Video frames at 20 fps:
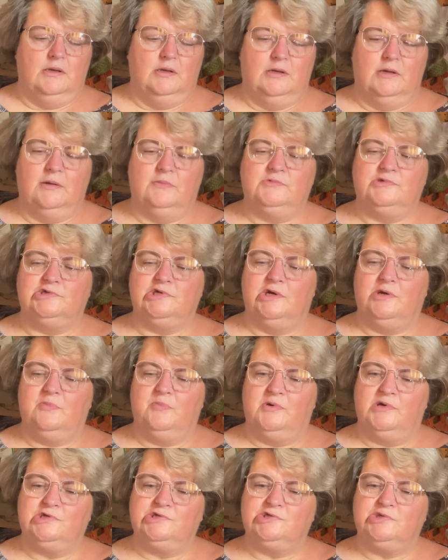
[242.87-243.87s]
Let me show you a
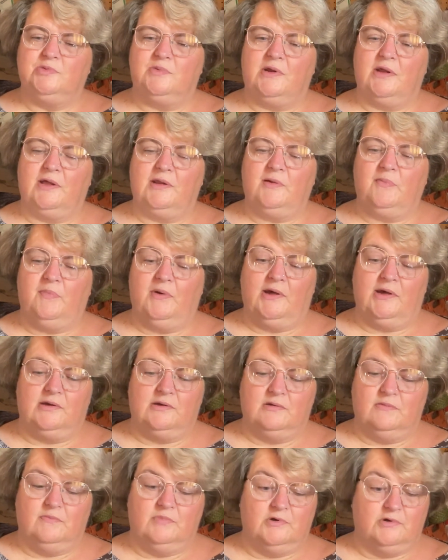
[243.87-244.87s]
picture without the
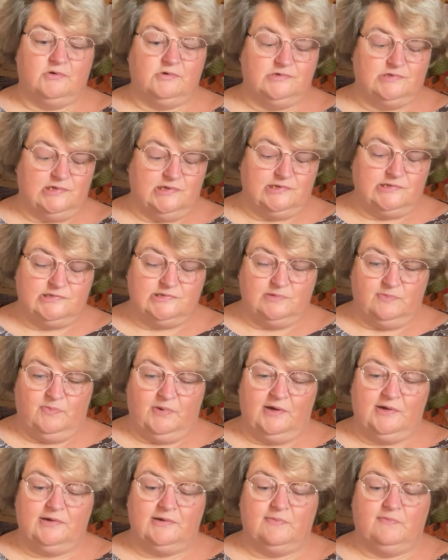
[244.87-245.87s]
pattern because it is a
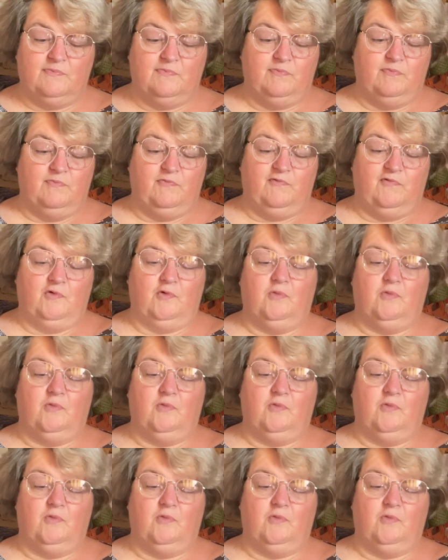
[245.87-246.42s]
paid for